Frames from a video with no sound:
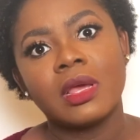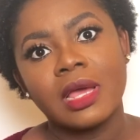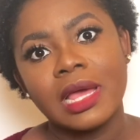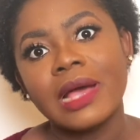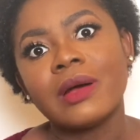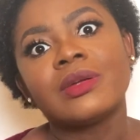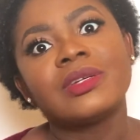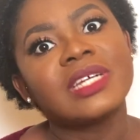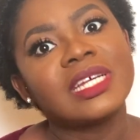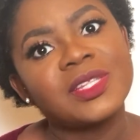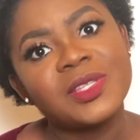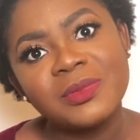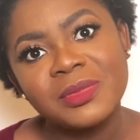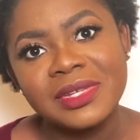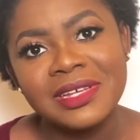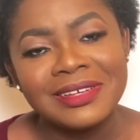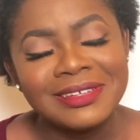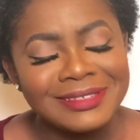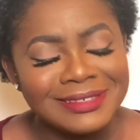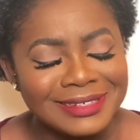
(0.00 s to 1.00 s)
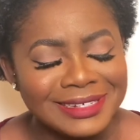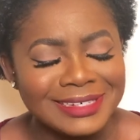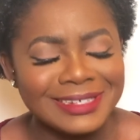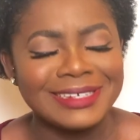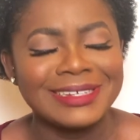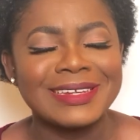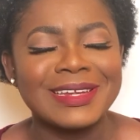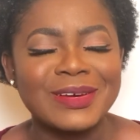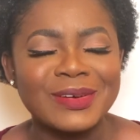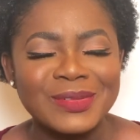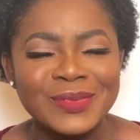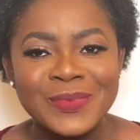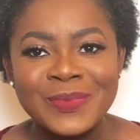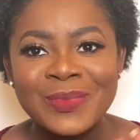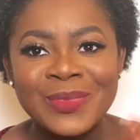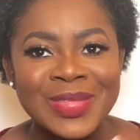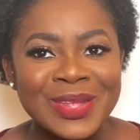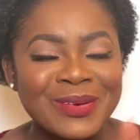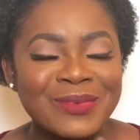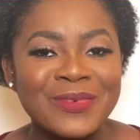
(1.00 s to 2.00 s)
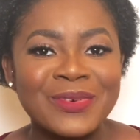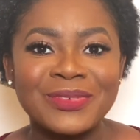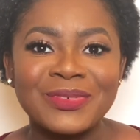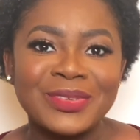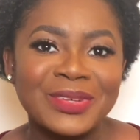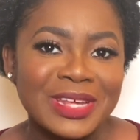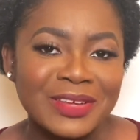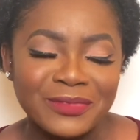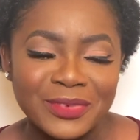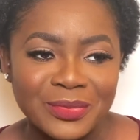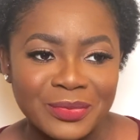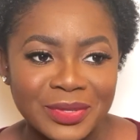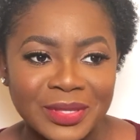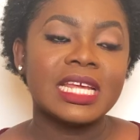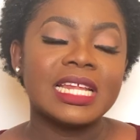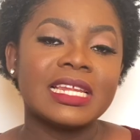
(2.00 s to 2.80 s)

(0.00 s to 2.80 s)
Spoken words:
I'll try to be dishing out one video every week.